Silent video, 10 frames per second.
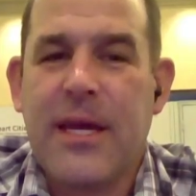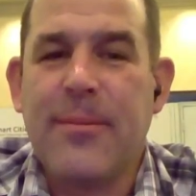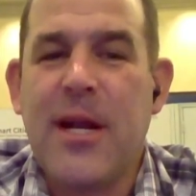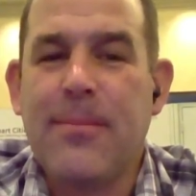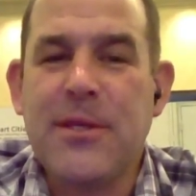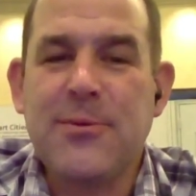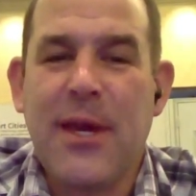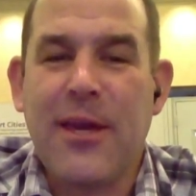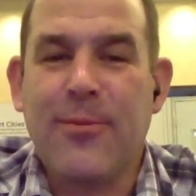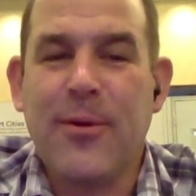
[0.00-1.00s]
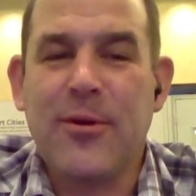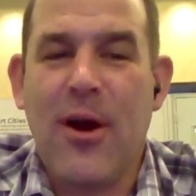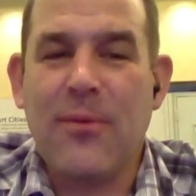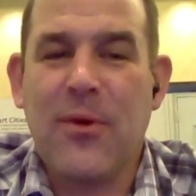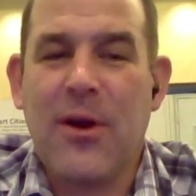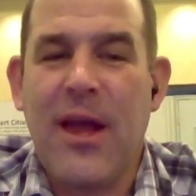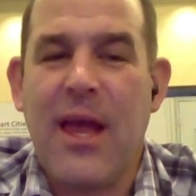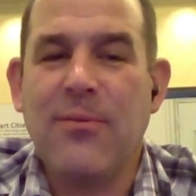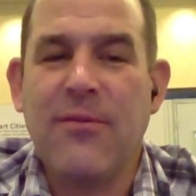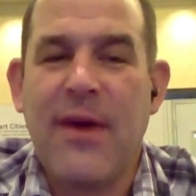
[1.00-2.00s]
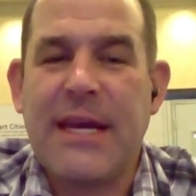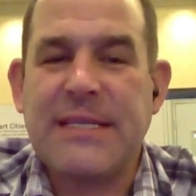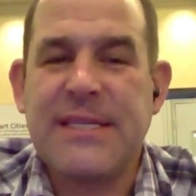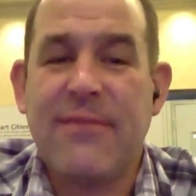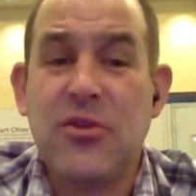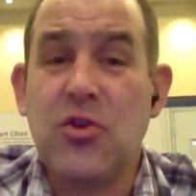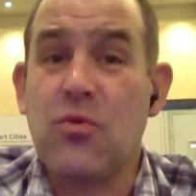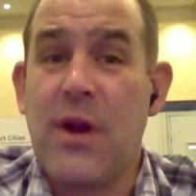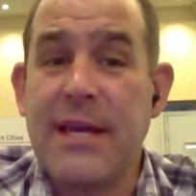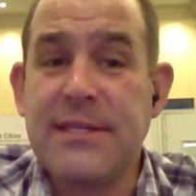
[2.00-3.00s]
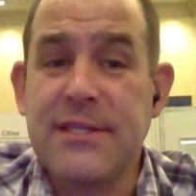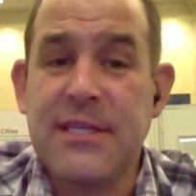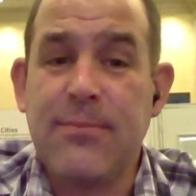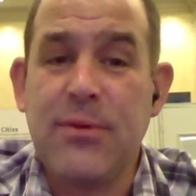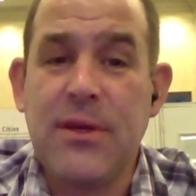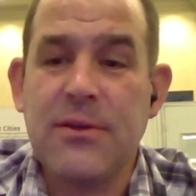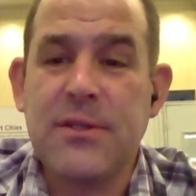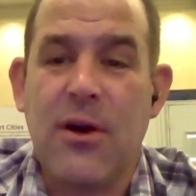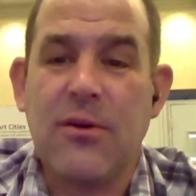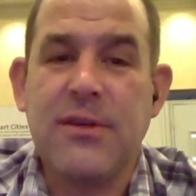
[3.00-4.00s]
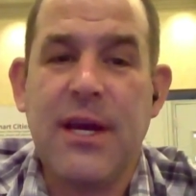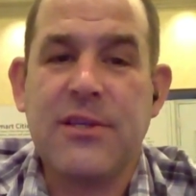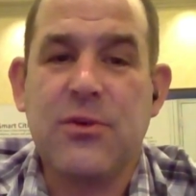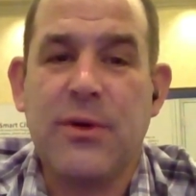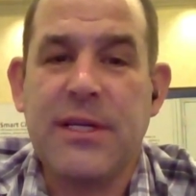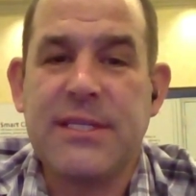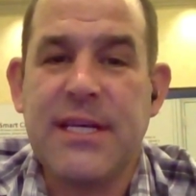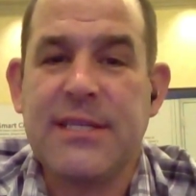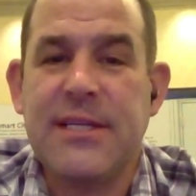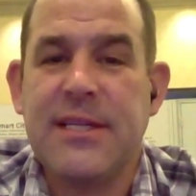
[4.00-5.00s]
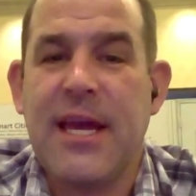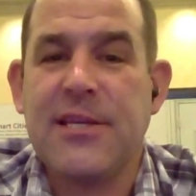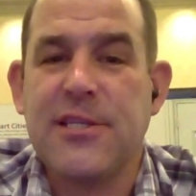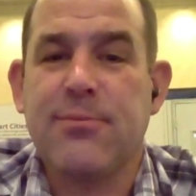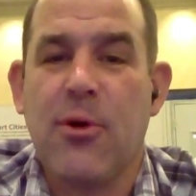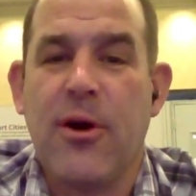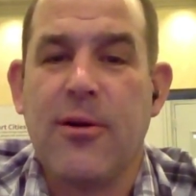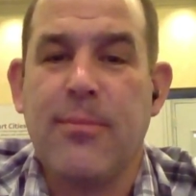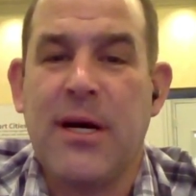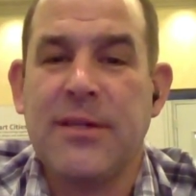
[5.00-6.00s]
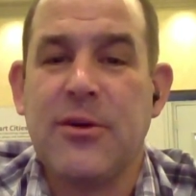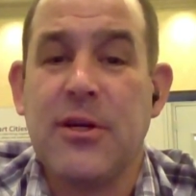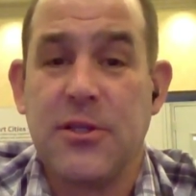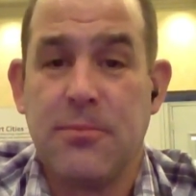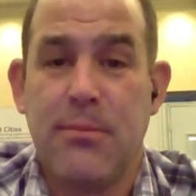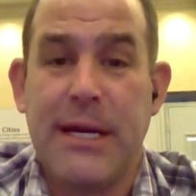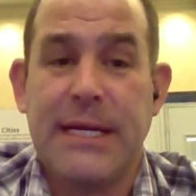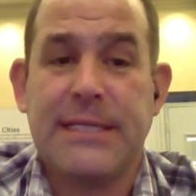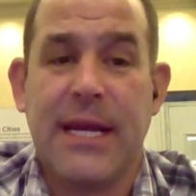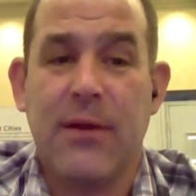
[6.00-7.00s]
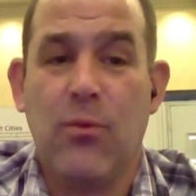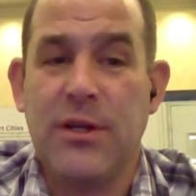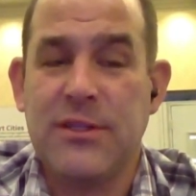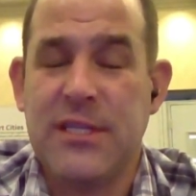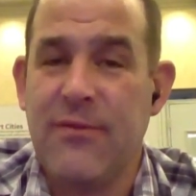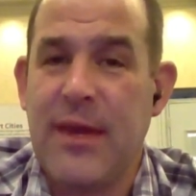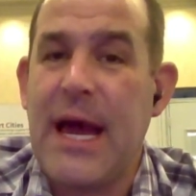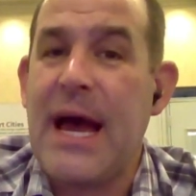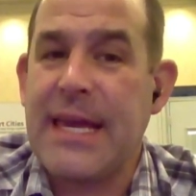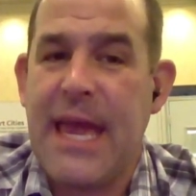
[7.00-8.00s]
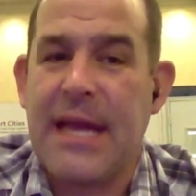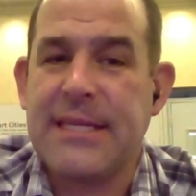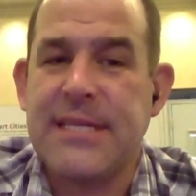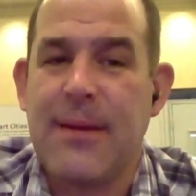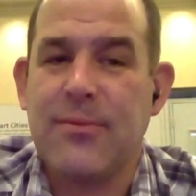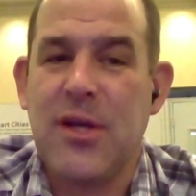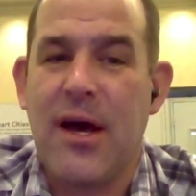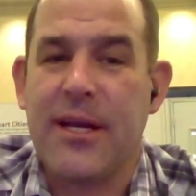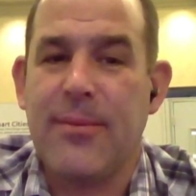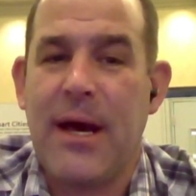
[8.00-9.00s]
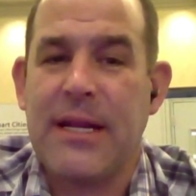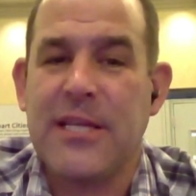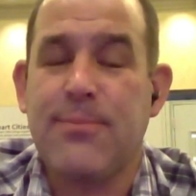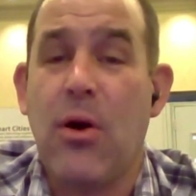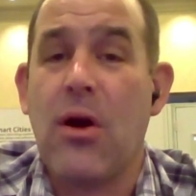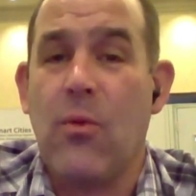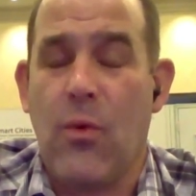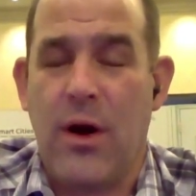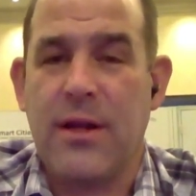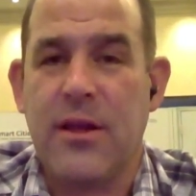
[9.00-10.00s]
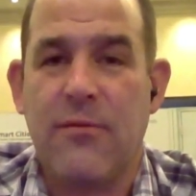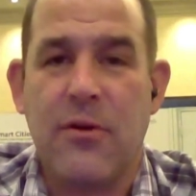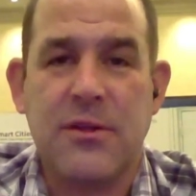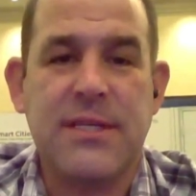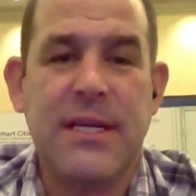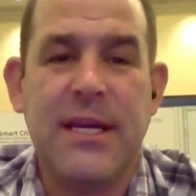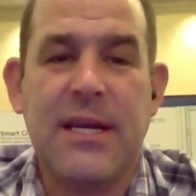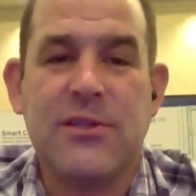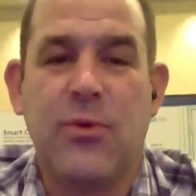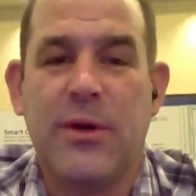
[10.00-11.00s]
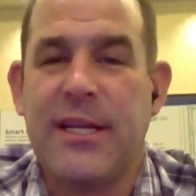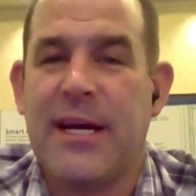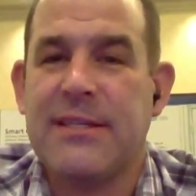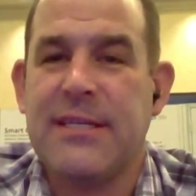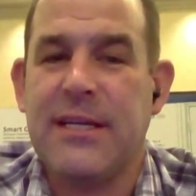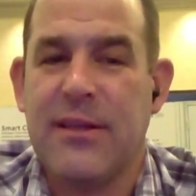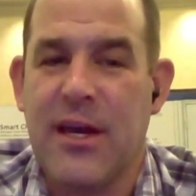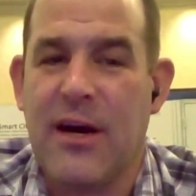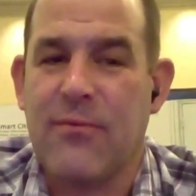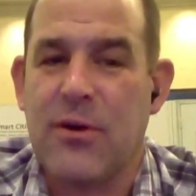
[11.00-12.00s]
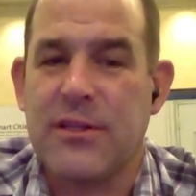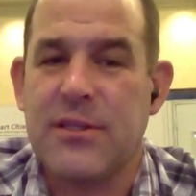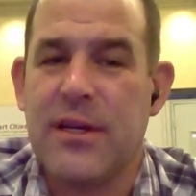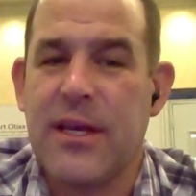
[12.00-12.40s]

Coming up in this week in computer hardware, AMD Vegas 7, new Ryzen CPUs, RTX 2060, the Asus ProArt monitor is amazing, and one TV I can't stop talking about. It's part one of our CES 2019 coverage.